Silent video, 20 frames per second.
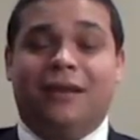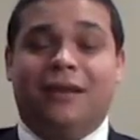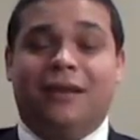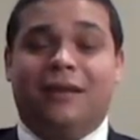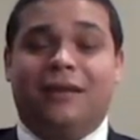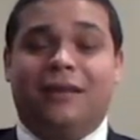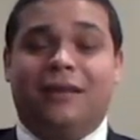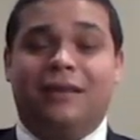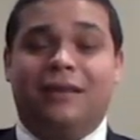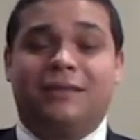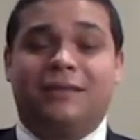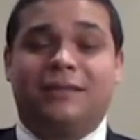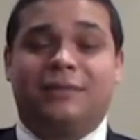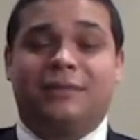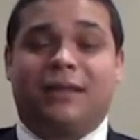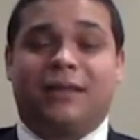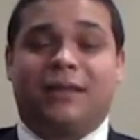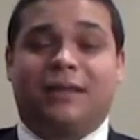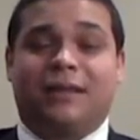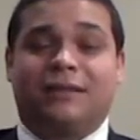These
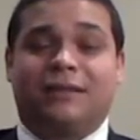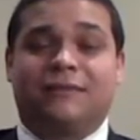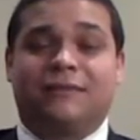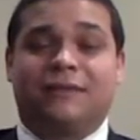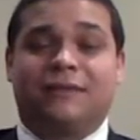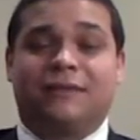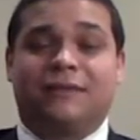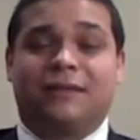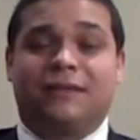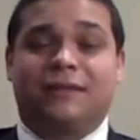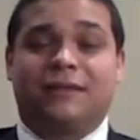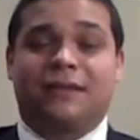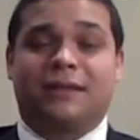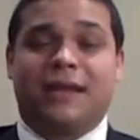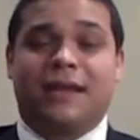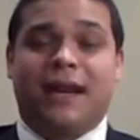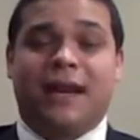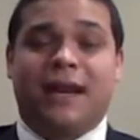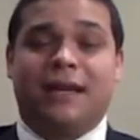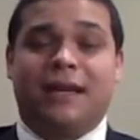objectives
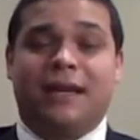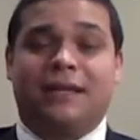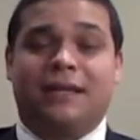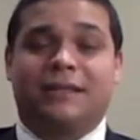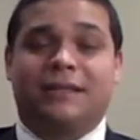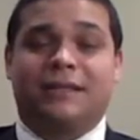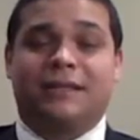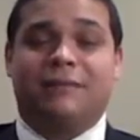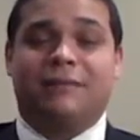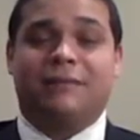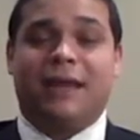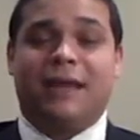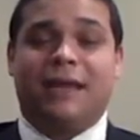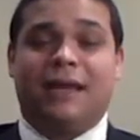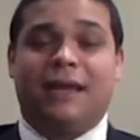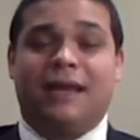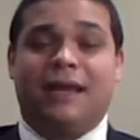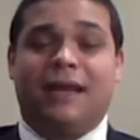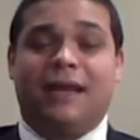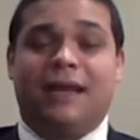guided us in
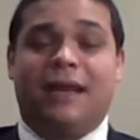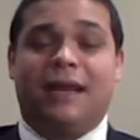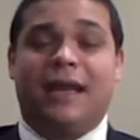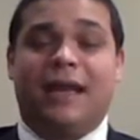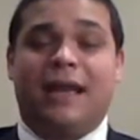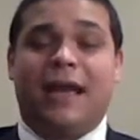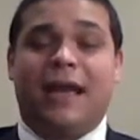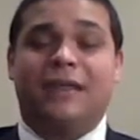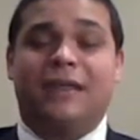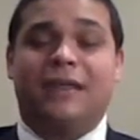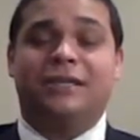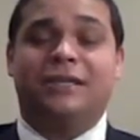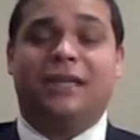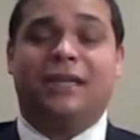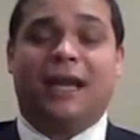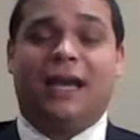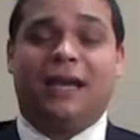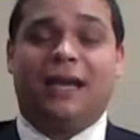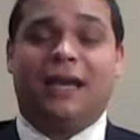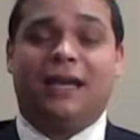making an
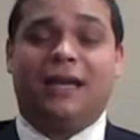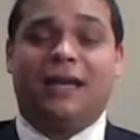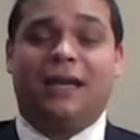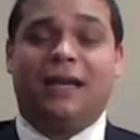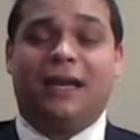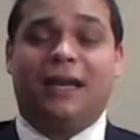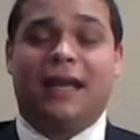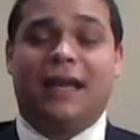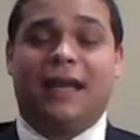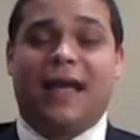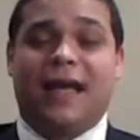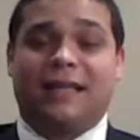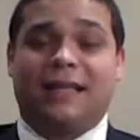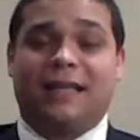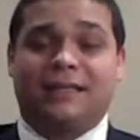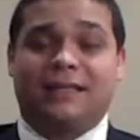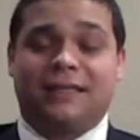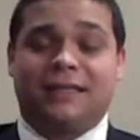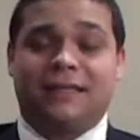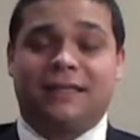educated
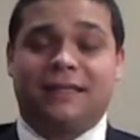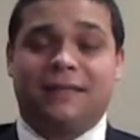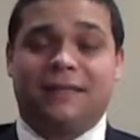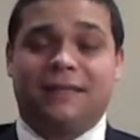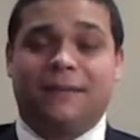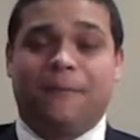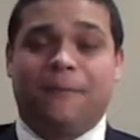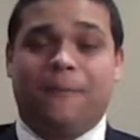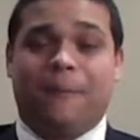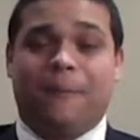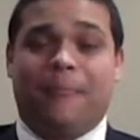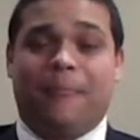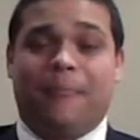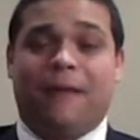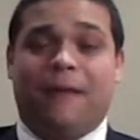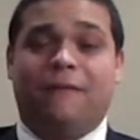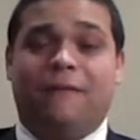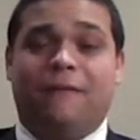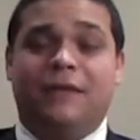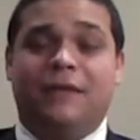analysis
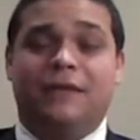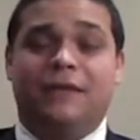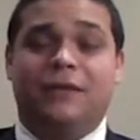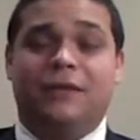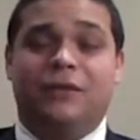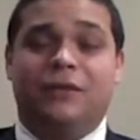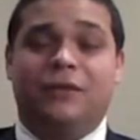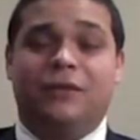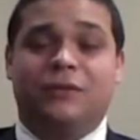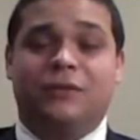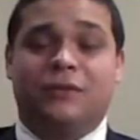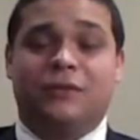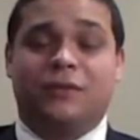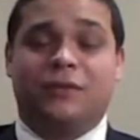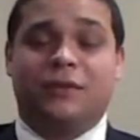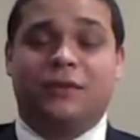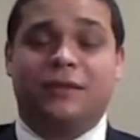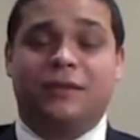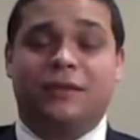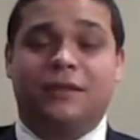of these news
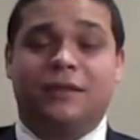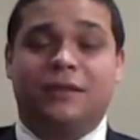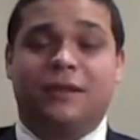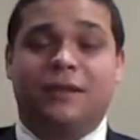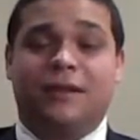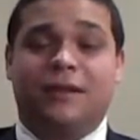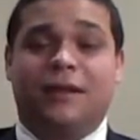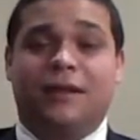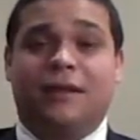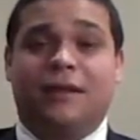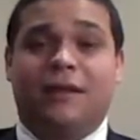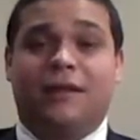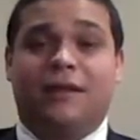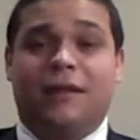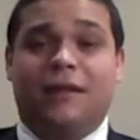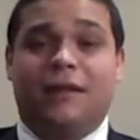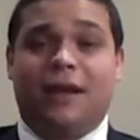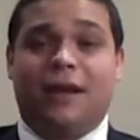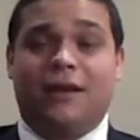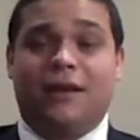stories,
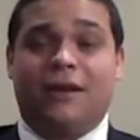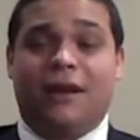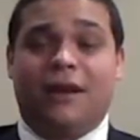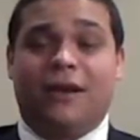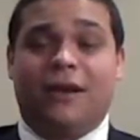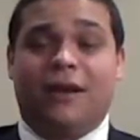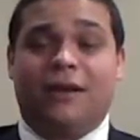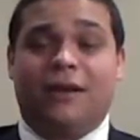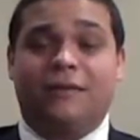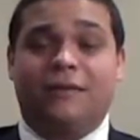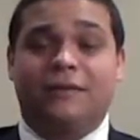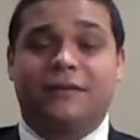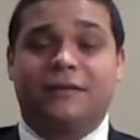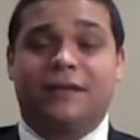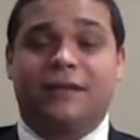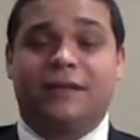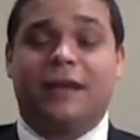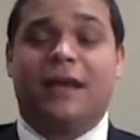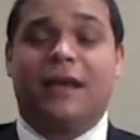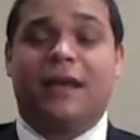their narratives,
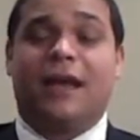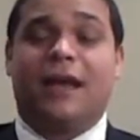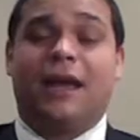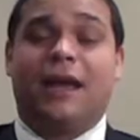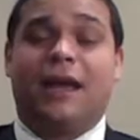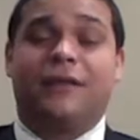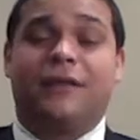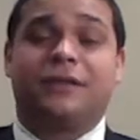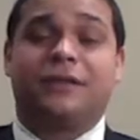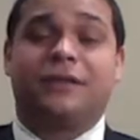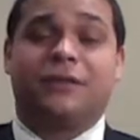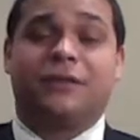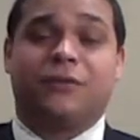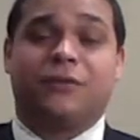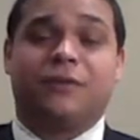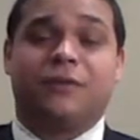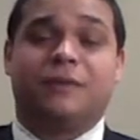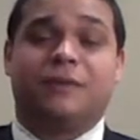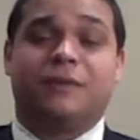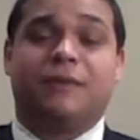and the
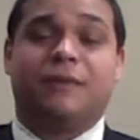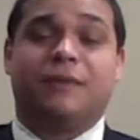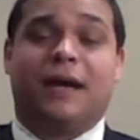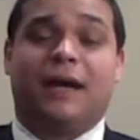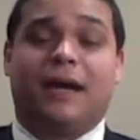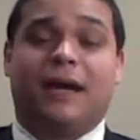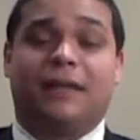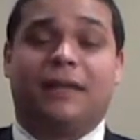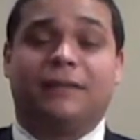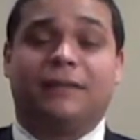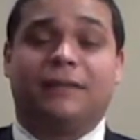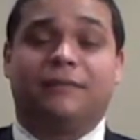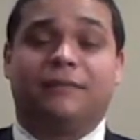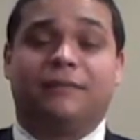stories behind them.